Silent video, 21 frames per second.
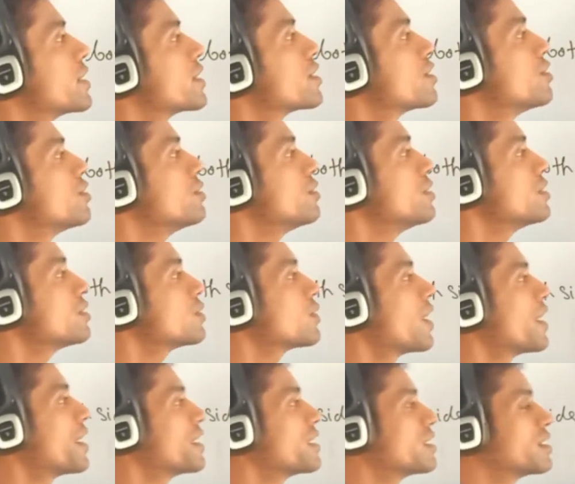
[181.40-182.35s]
Q
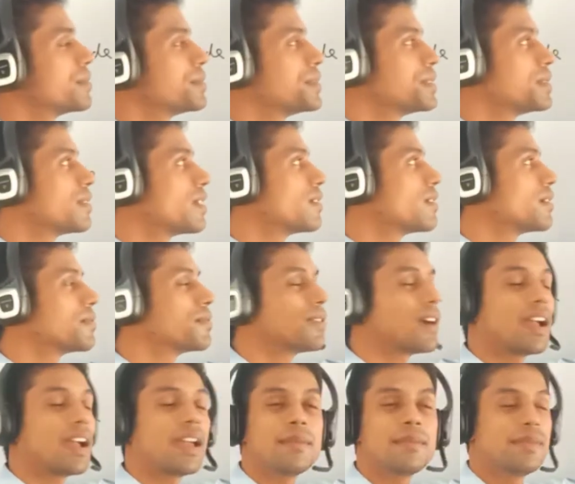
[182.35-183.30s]
square is divisible by
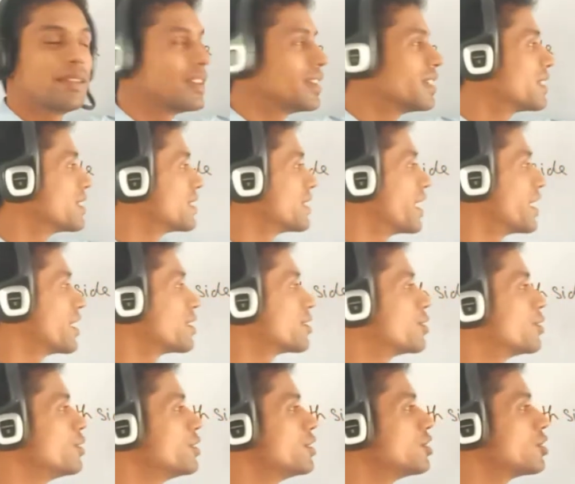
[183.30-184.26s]
5. Then
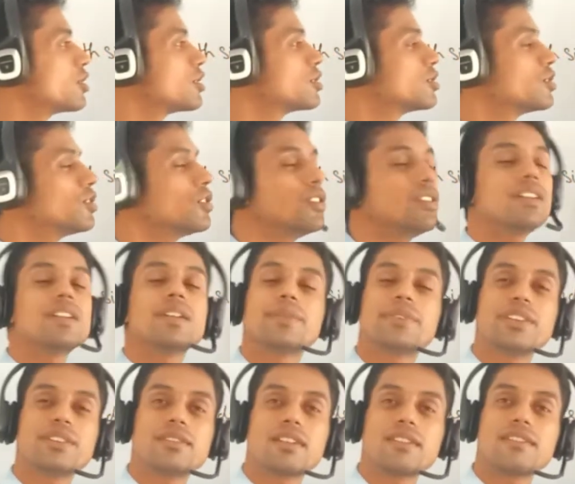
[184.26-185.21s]
q is also
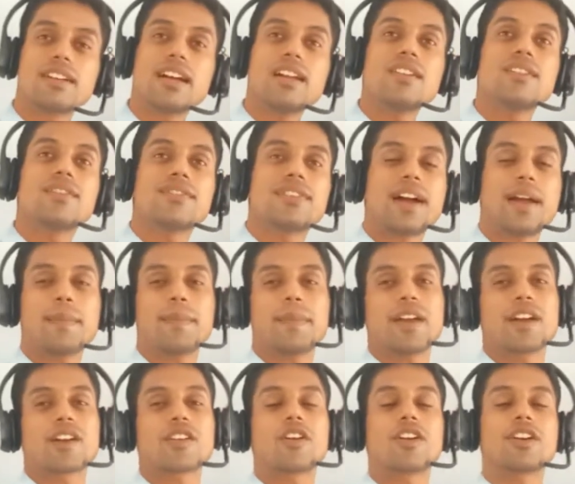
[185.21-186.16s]
divisible by
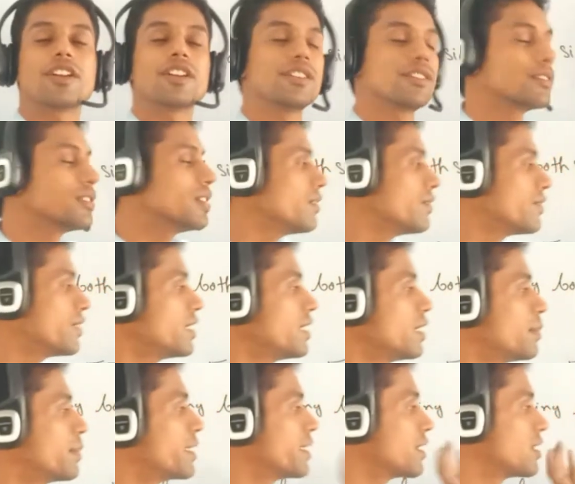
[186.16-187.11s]
5 according to the
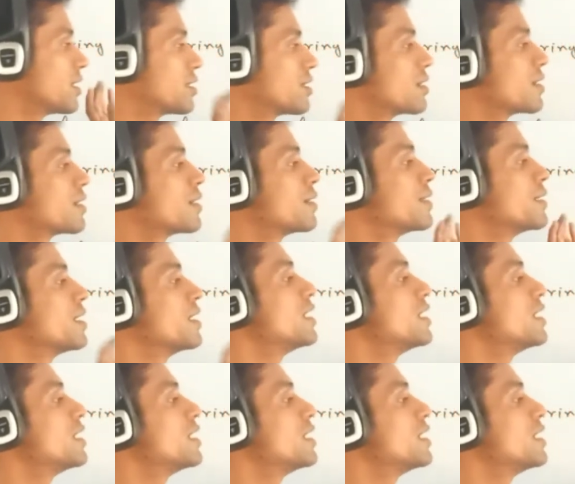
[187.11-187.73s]
fundamental theorem.